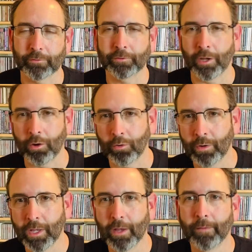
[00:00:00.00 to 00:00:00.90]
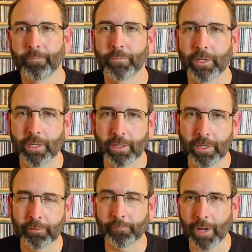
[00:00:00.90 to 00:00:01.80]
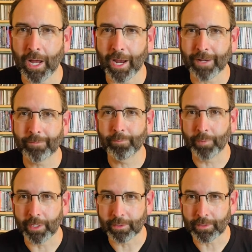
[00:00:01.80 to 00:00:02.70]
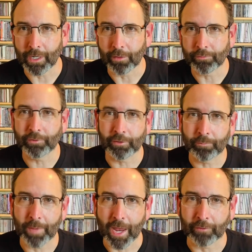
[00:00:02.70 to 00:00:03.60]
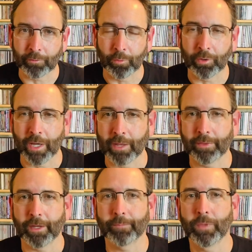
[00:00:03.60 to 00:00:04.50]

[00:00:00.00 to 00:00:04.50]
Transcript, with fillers: So it's fine, but you know, just passable kind of thing.